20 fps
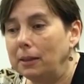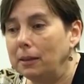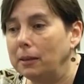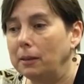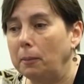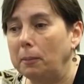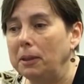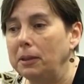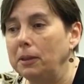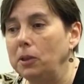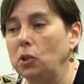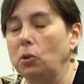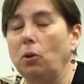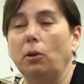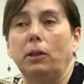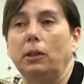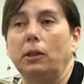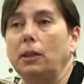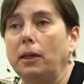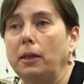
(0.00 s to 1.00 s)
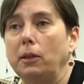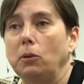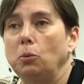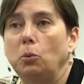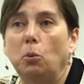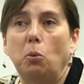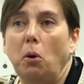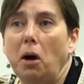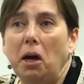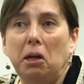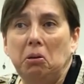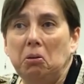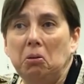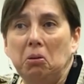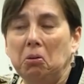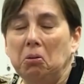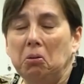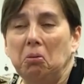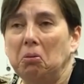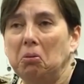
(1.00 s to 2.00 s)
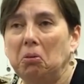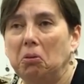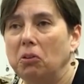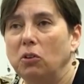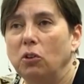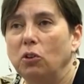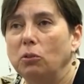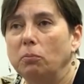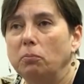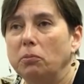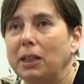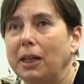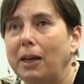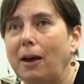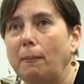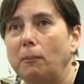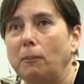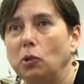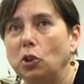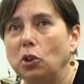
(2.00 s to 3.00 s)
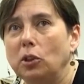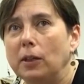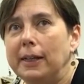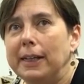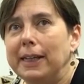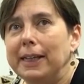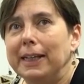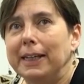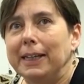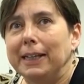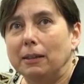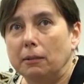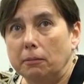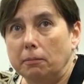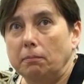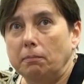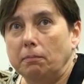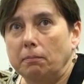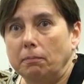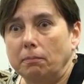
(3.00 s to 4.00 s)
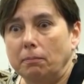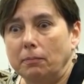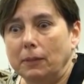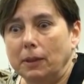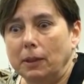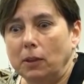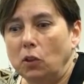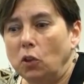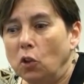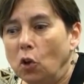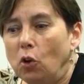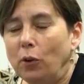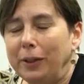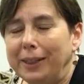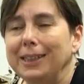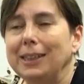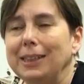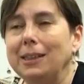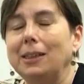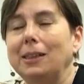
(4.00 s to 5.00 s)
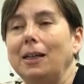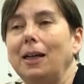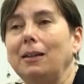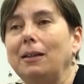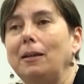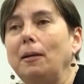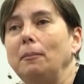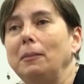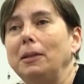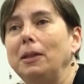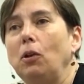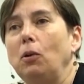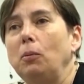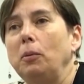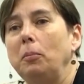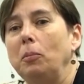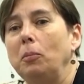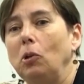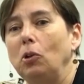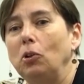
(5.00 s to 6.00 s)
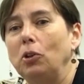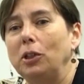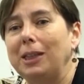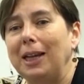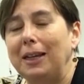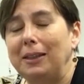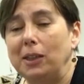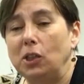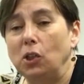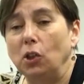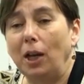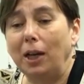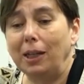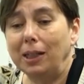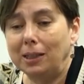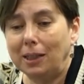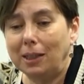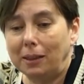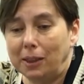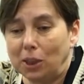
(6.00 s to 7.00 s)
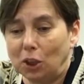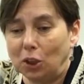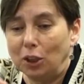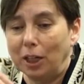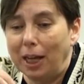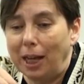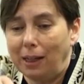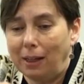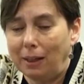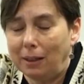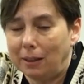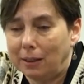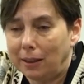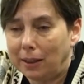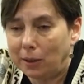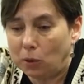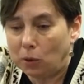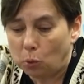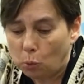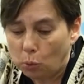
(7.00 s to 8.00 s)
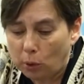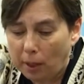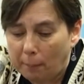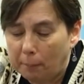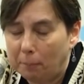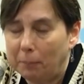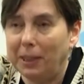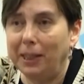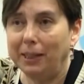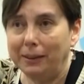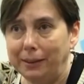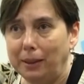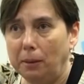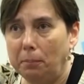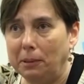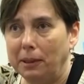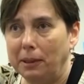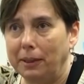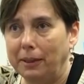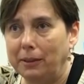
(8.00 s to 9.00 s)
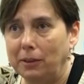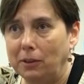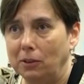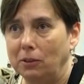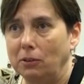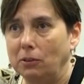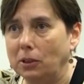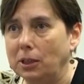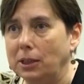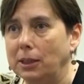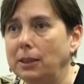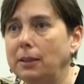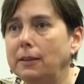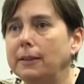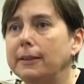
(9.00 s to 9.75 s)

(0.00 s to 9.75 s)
subtracting, doing it the way I learned in Uruguay. That is to say, it isn't exactly the same. Traditional is only traditional in a small place.